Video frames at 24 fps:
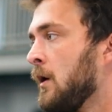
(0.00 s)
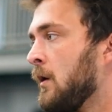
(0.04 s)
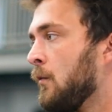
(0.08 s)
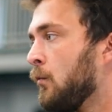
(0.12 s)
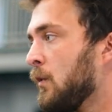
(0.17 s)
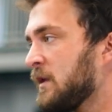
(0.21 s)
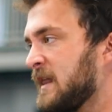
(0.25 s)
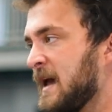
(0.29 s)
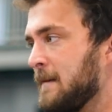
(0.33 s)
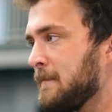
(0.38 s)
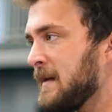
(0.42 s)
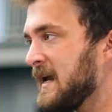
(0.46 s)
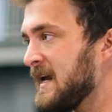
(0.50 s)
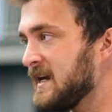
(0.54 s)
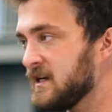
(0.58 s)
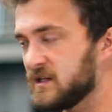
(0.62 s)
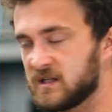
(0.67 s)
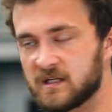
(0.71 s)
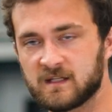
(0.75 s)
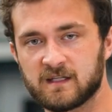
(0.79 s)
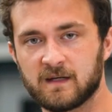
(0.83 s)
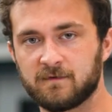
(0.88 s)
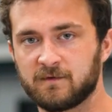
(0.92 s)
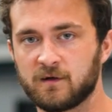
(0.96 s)
what that means
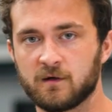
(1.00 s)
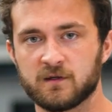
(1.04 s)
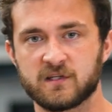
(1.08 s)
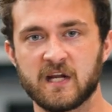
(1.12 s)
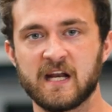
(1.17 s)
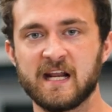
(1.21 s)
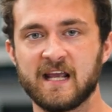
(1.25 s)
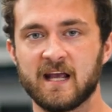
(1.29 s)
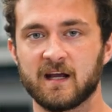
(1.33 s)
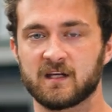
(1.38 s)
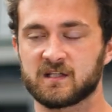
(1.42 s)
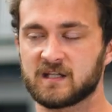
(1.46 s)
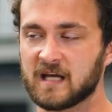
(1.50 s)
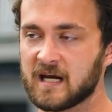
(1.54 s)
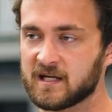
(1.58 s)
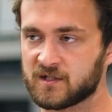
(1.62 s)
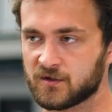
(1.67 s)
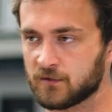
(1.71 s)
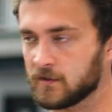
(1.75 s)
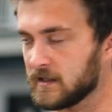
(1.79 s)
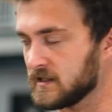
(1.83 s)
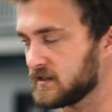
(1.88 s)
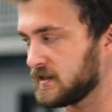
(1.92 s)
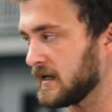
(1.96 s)
is if there's any
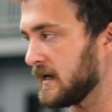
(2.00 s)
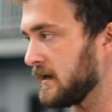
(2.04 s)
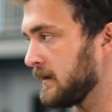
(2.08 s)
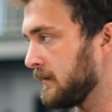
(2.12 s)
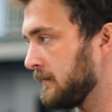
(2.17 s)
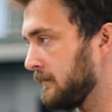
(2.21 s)
accessories that,